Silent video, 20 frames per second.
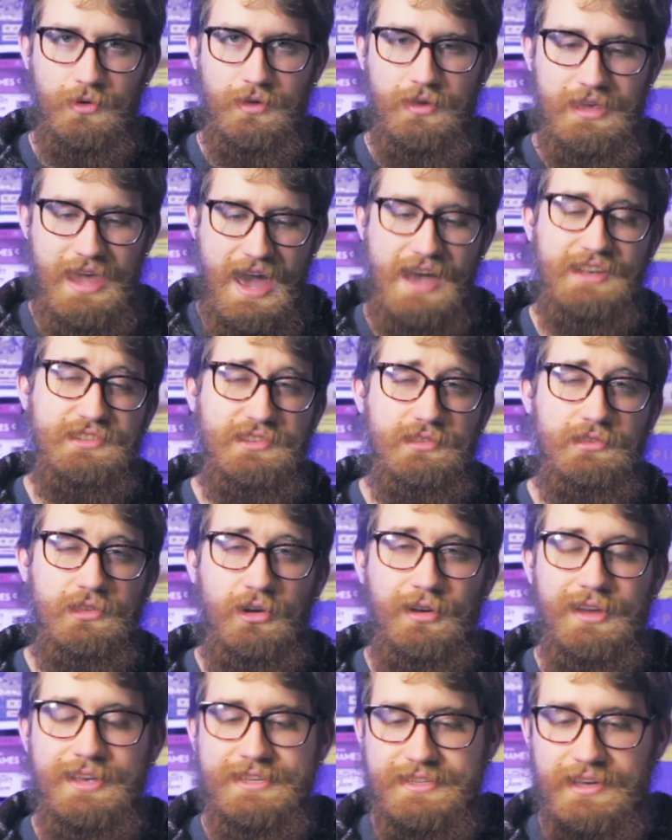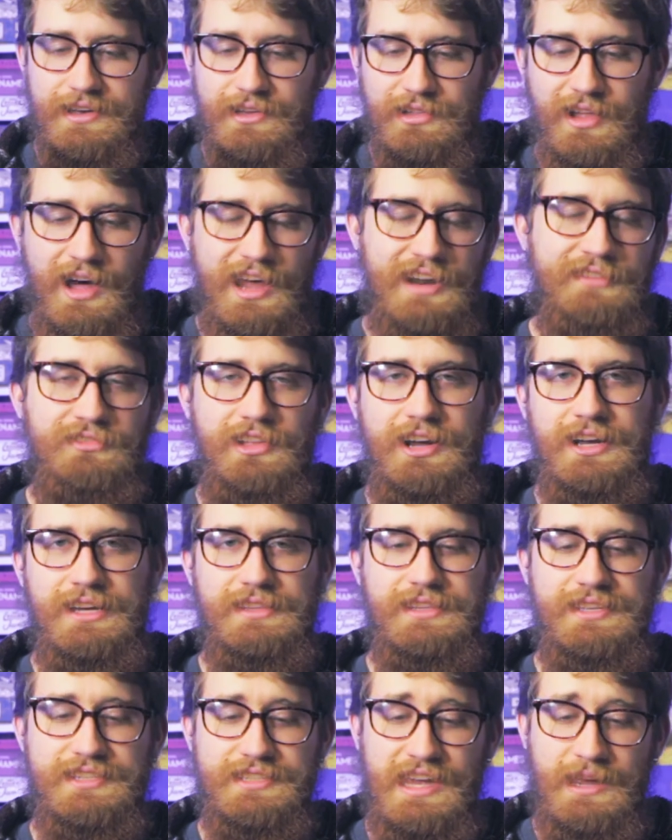Yes, there is a lot of luck
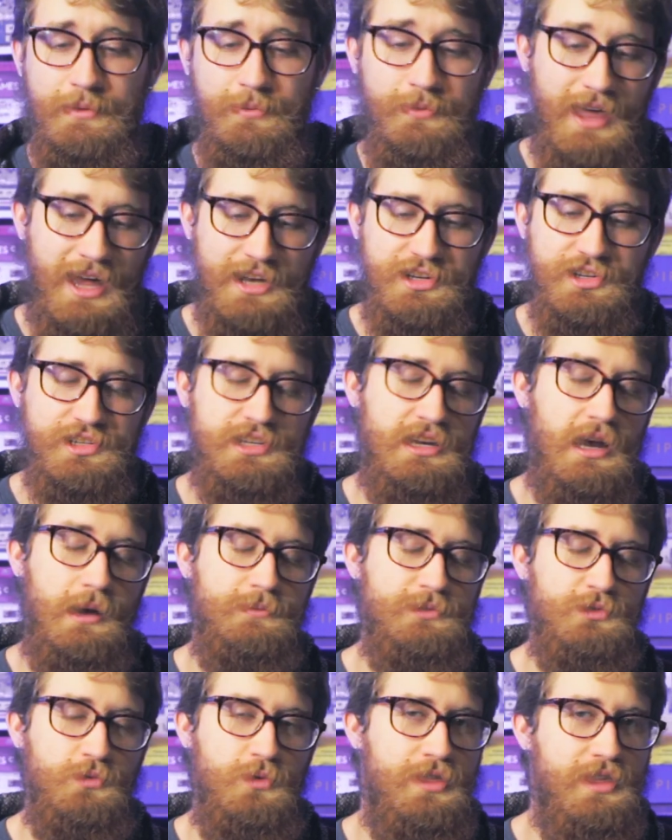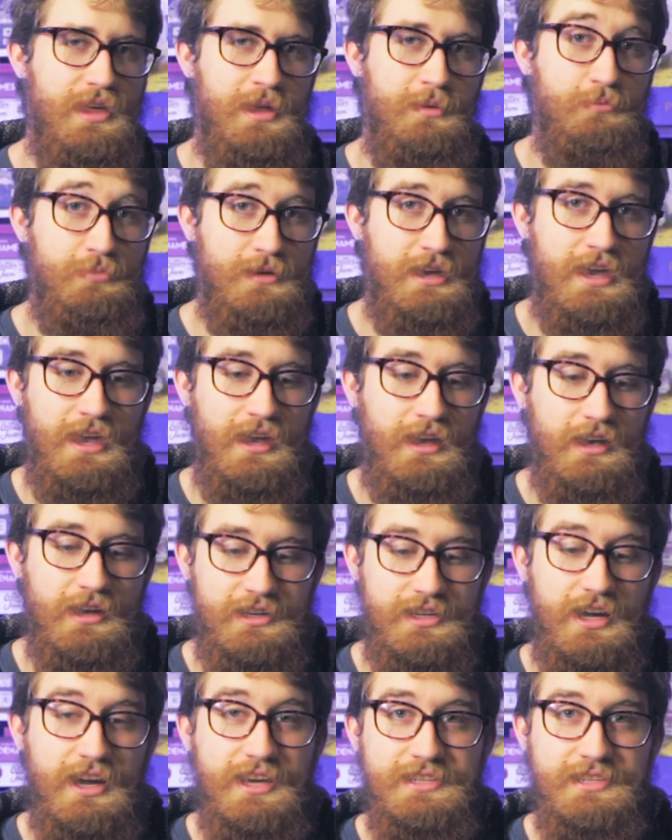in this game. That just comes with it being a
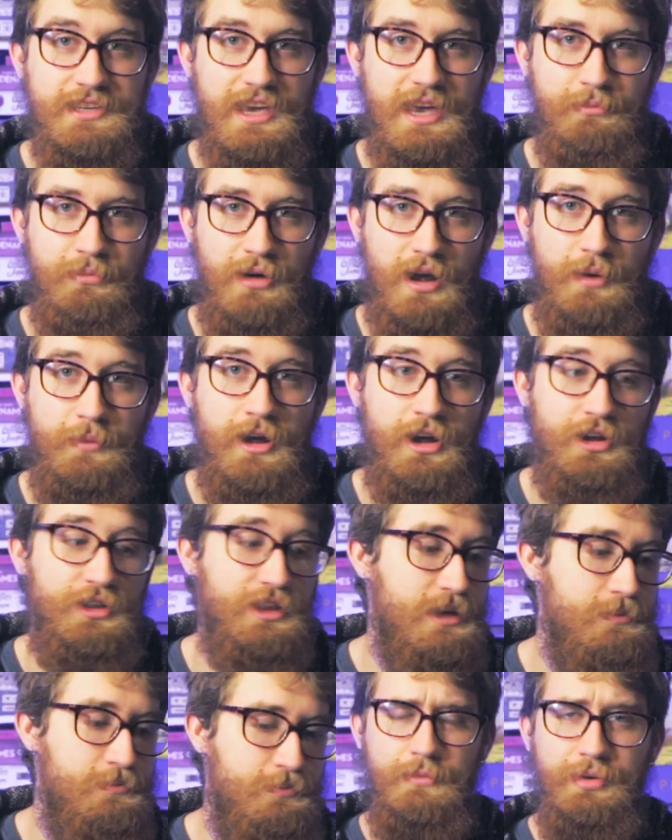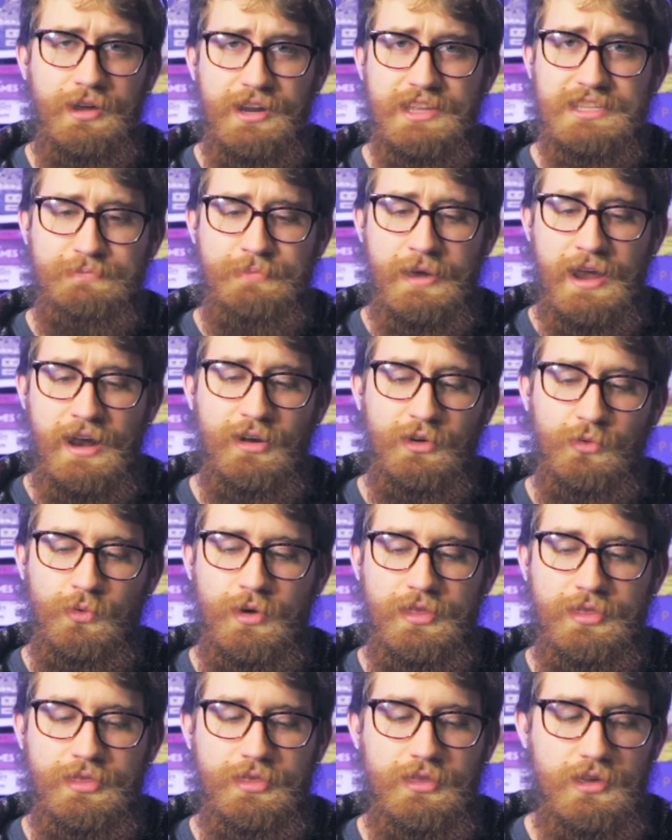dice game primarily, but it's paired
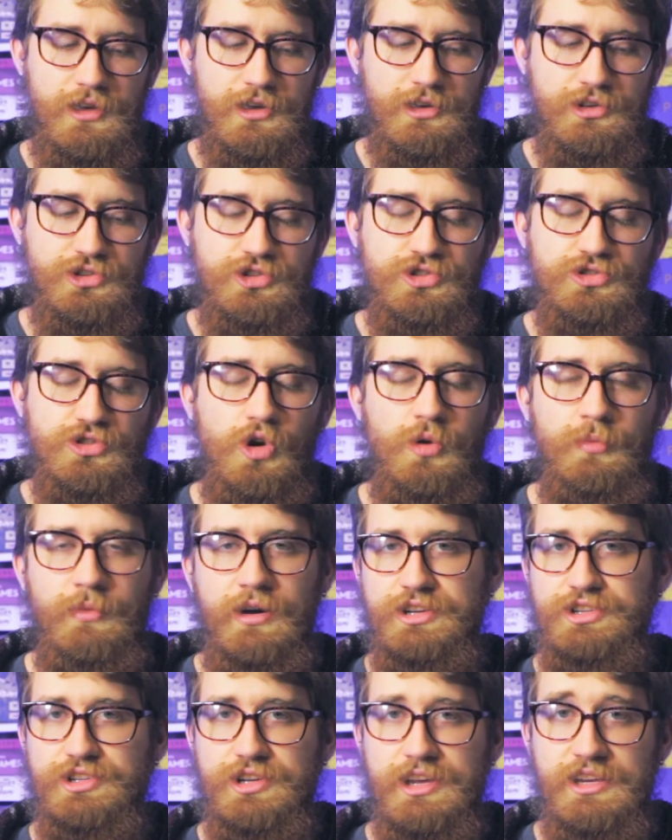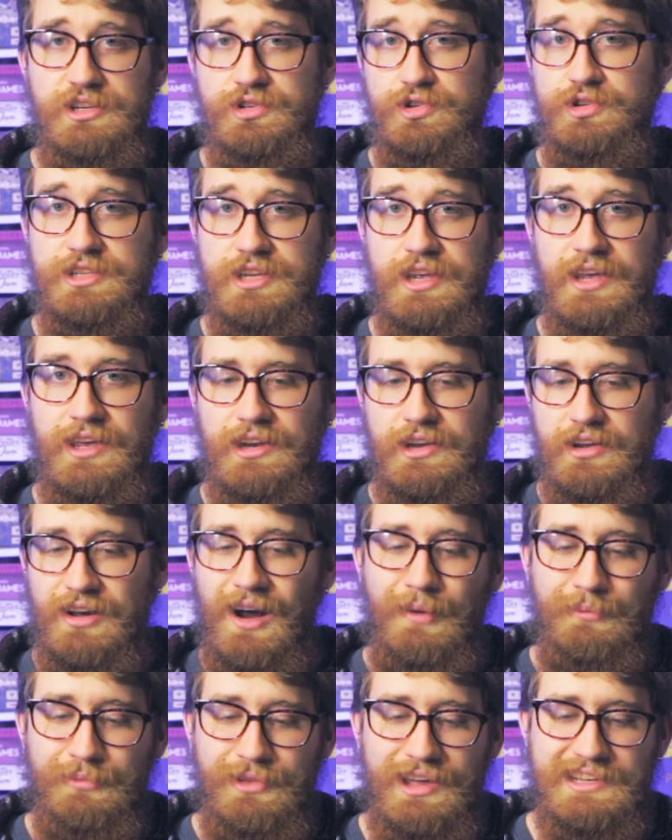with so much interesting and
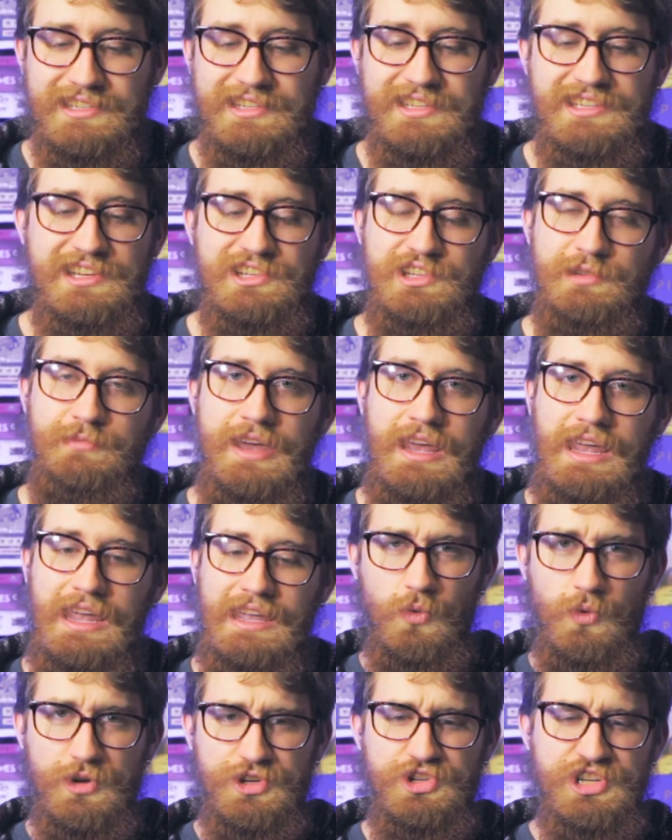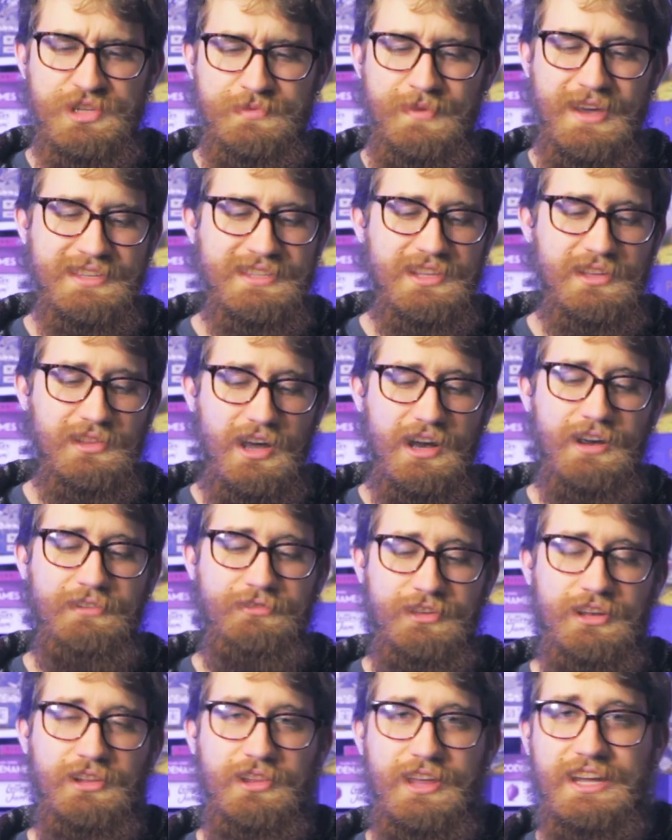complex decision making, which just makes the luck
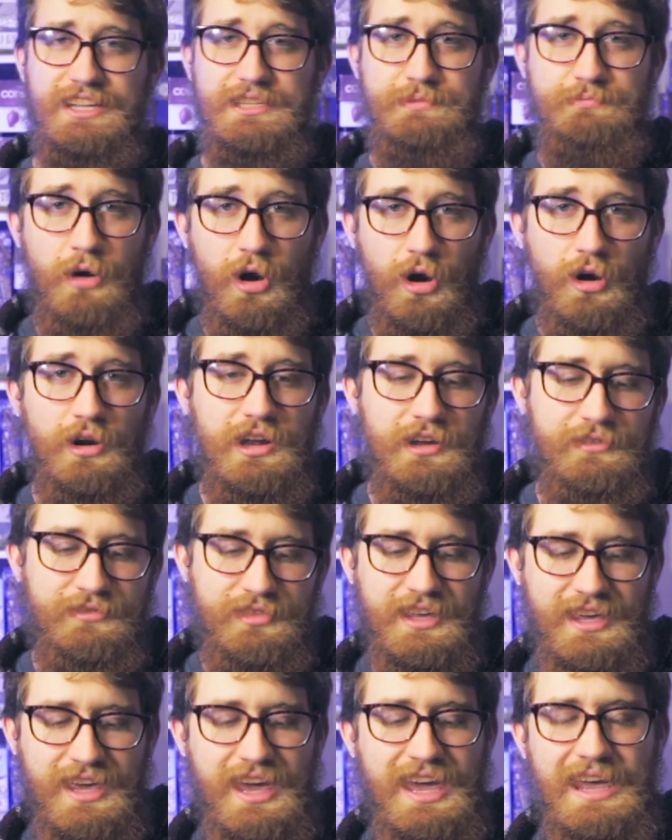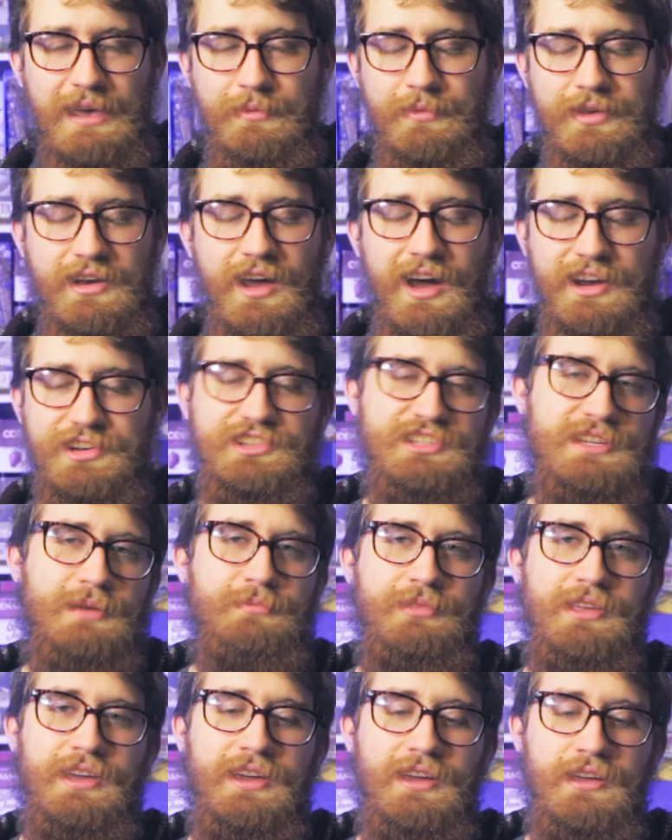feel like it's part of the game and not just
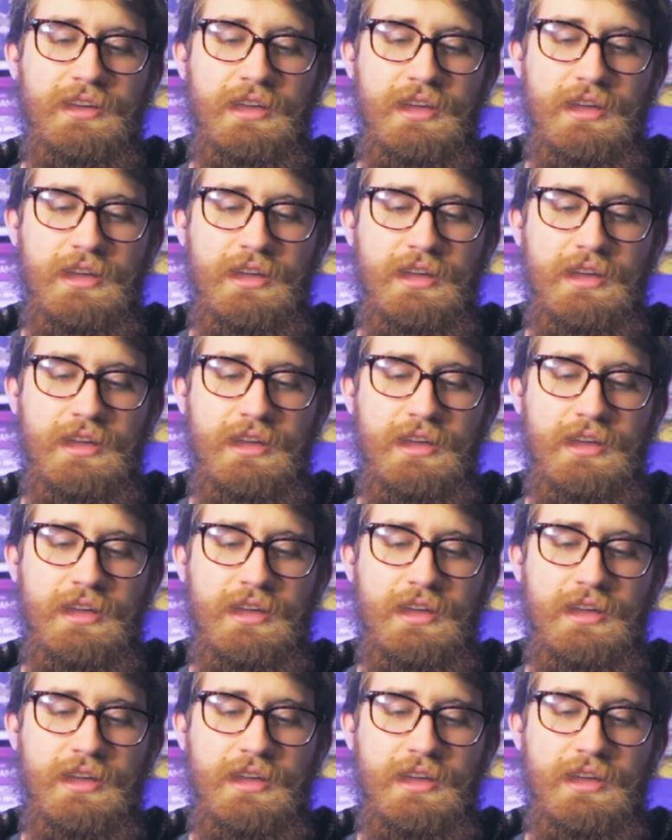something